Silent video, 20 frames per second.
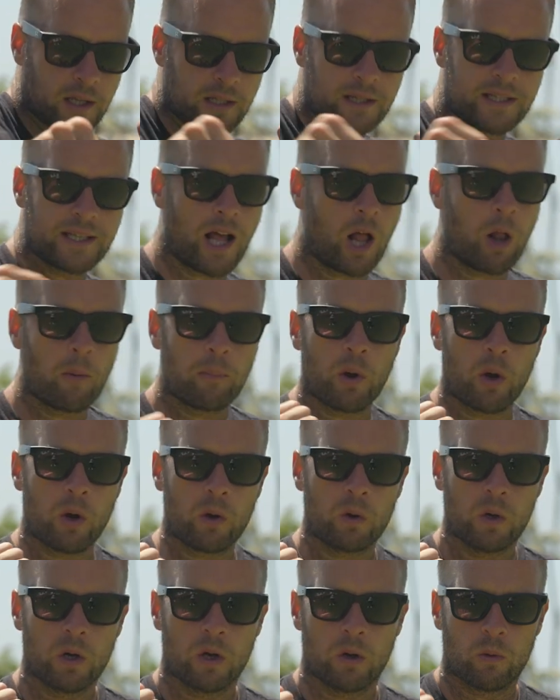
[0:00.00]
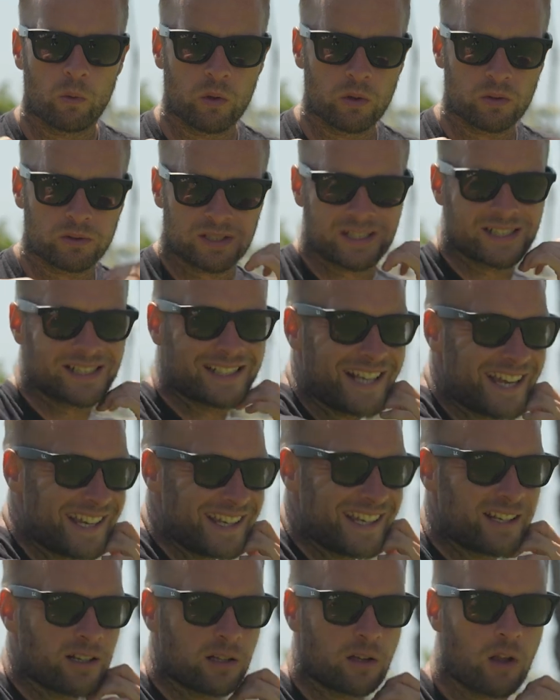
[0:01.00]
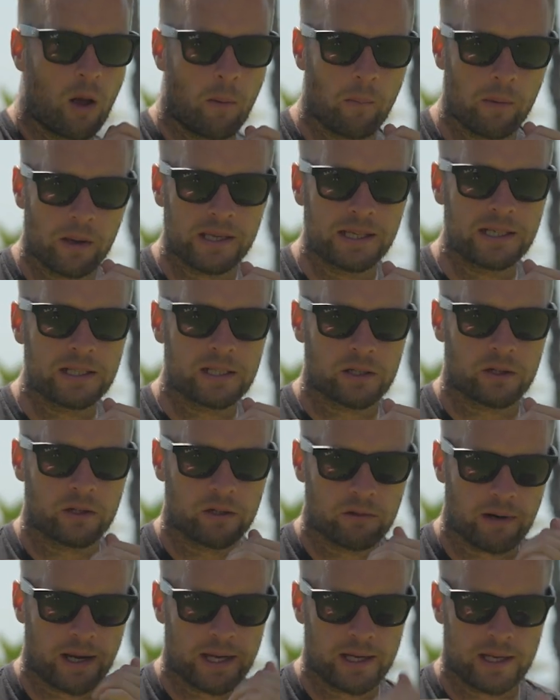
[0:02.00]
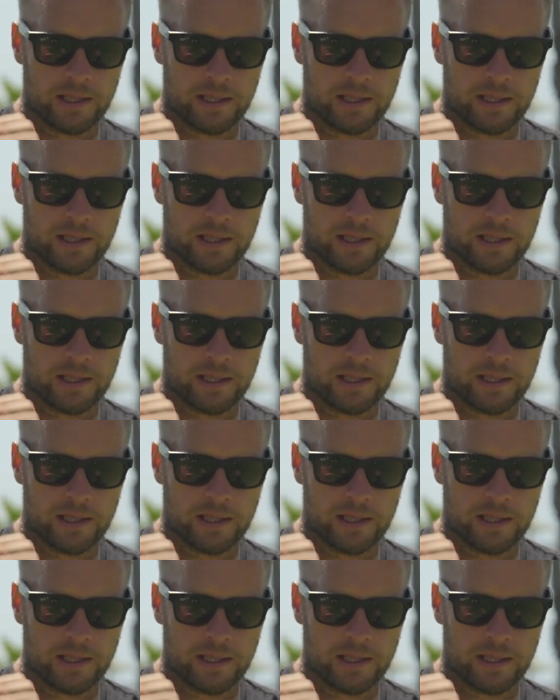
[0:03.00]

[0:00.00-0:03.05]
the elbow will stay in a lot easier, right?